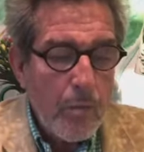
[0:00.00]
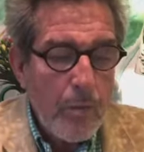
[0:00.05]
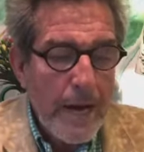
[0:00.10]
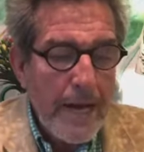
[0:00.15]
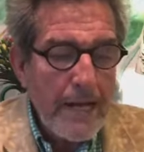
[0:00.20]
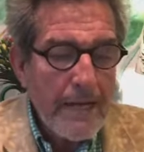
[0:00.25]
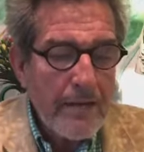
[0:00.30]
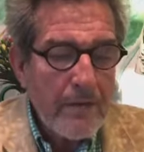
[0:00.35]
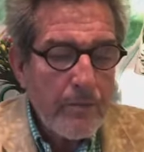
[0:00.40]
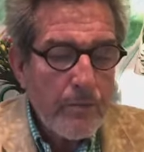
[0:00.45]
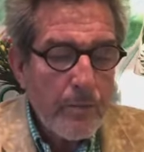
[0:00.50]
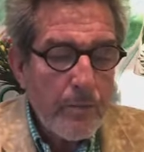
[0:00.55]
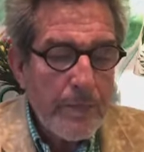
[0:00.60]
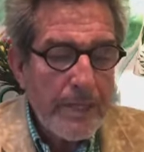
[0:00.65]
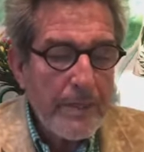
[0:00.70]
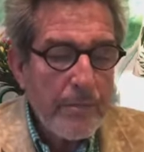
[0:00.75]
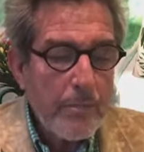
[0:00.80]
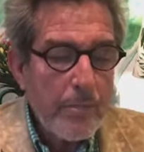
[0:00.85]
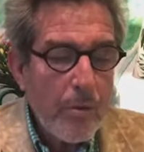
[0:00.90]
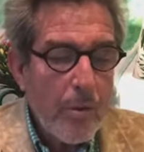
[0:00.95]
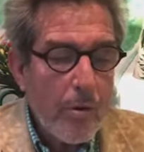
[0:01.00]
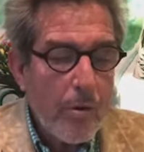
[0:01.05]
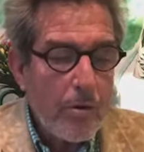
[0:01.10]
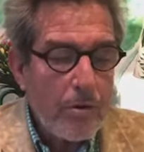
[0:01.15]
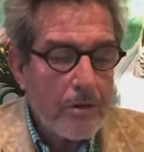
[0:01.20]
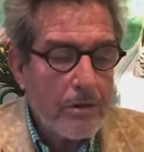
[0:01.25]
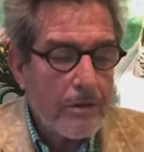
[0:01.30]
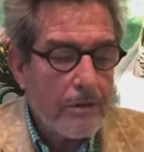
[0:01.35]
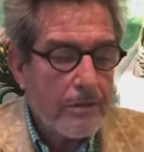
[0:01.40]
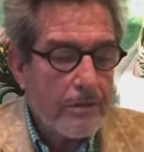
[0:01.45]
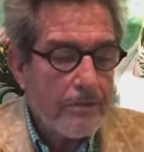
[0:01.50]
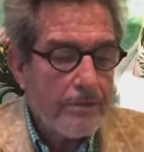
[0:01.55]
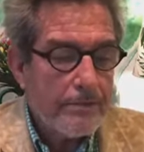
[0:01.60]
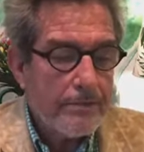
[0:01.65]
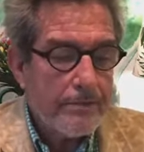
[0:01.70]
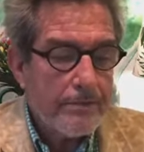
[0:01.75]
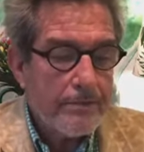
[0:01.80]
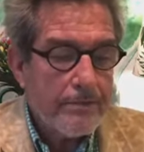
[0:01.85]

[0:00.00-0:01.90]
When we walk